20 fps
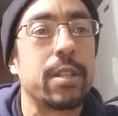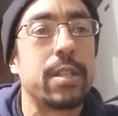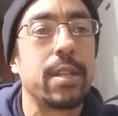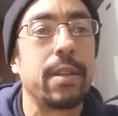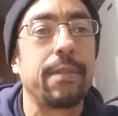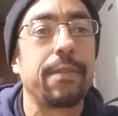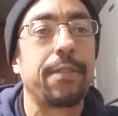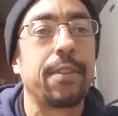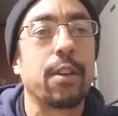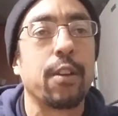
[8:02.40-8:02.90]

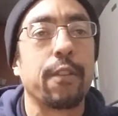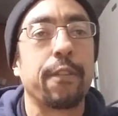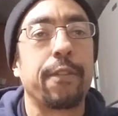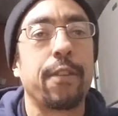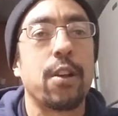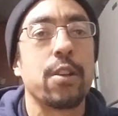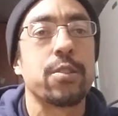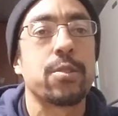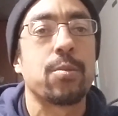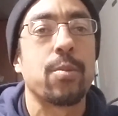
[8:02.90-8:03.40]
Deep fear of
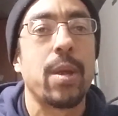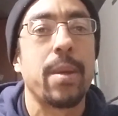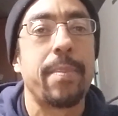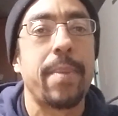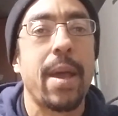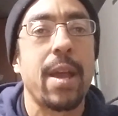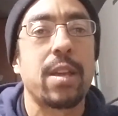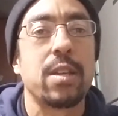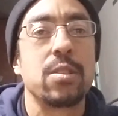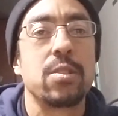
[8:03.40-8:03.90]
false
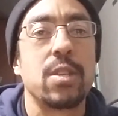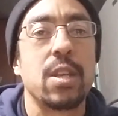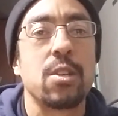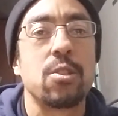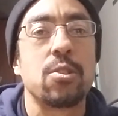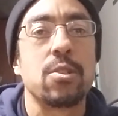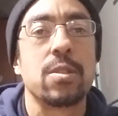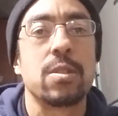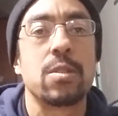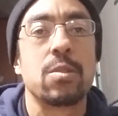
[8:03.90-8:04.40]
rape
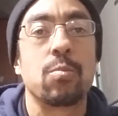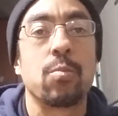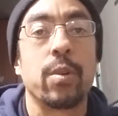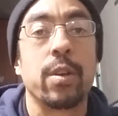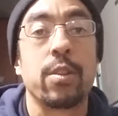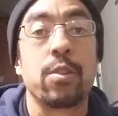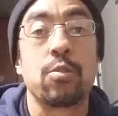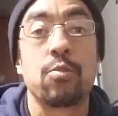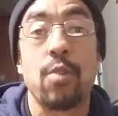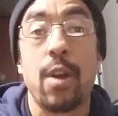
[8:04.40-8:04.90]
accusations is
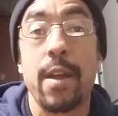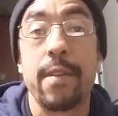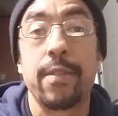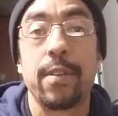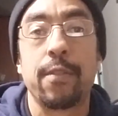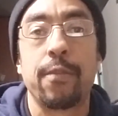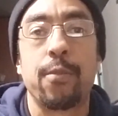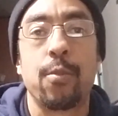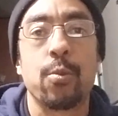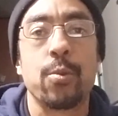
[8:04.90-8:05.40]
one of the
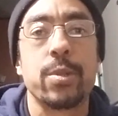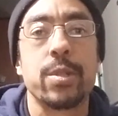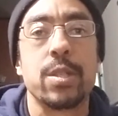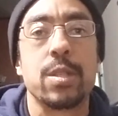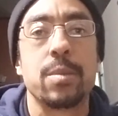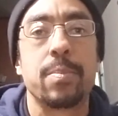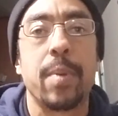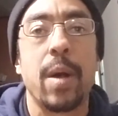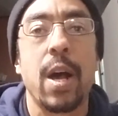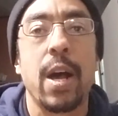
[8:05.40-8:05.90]
driving
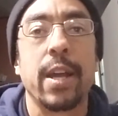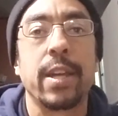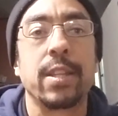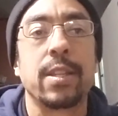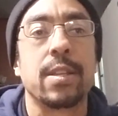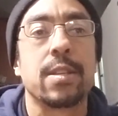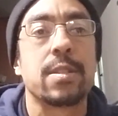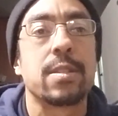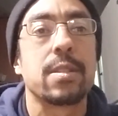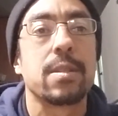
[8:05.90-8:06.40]
forces
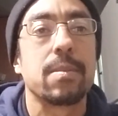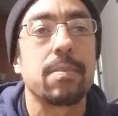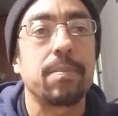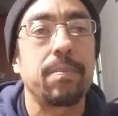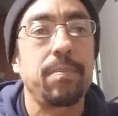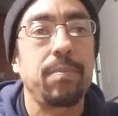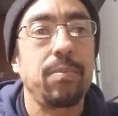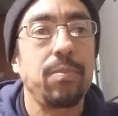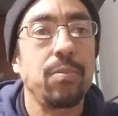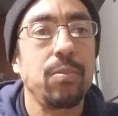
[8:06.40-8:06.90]
behind this,
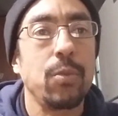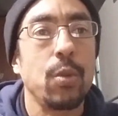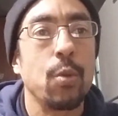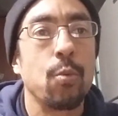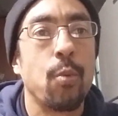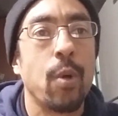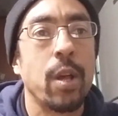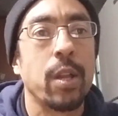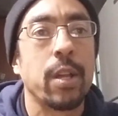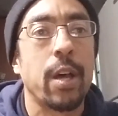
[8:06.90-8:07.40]

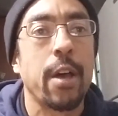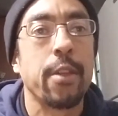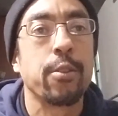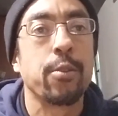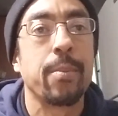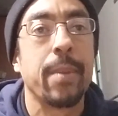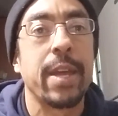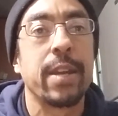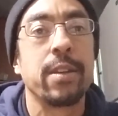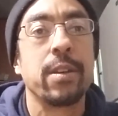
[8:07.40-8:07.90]
while
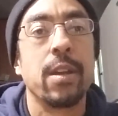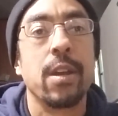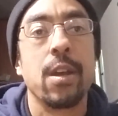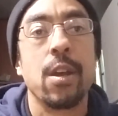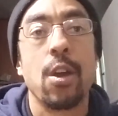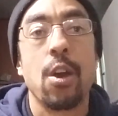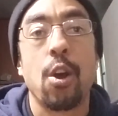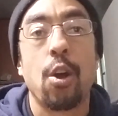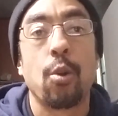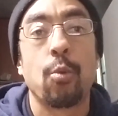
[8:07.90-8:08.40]
other men
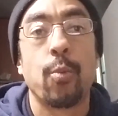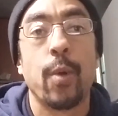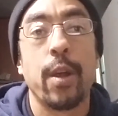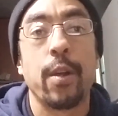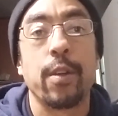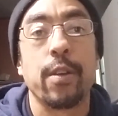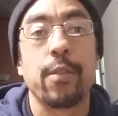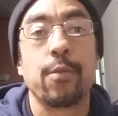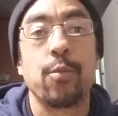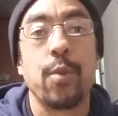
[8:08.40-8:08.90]
are
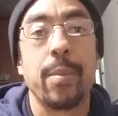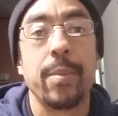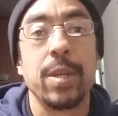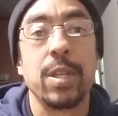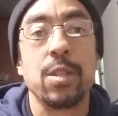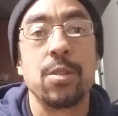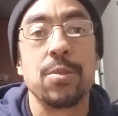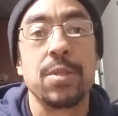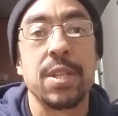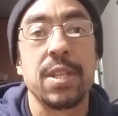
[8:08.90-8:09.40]
wary of
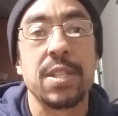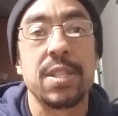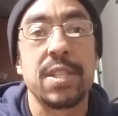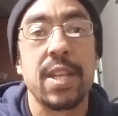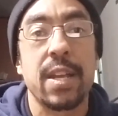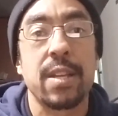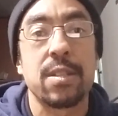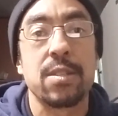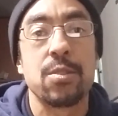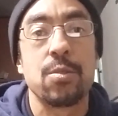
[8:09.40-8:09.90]
women using
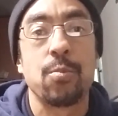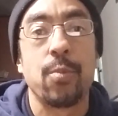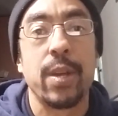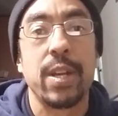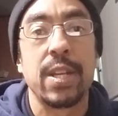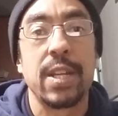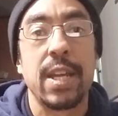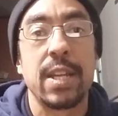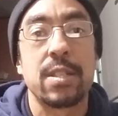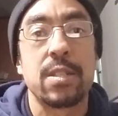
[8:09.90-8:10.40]
sex as a
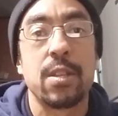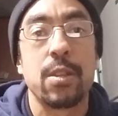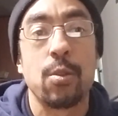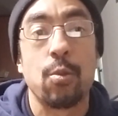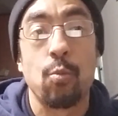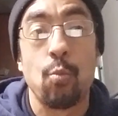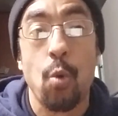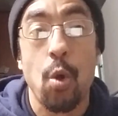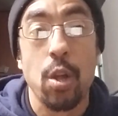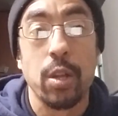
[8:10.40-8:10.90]
way to get to
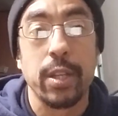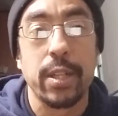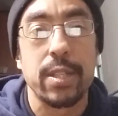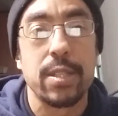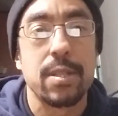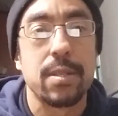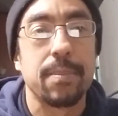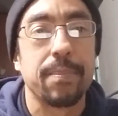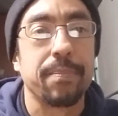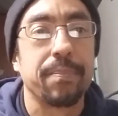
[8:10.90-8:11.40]
their
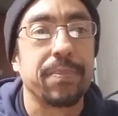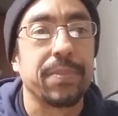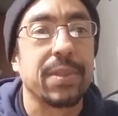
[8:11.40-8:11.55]
wallets.